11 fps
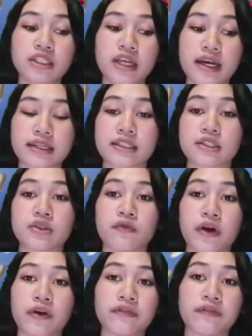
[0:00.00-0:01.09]
checked to
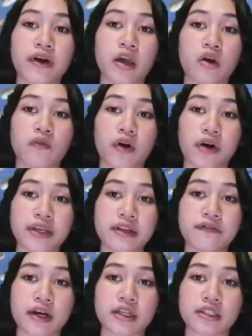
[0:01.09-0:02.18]
verify ovarian
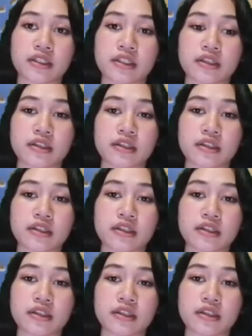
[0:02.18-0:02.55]
function.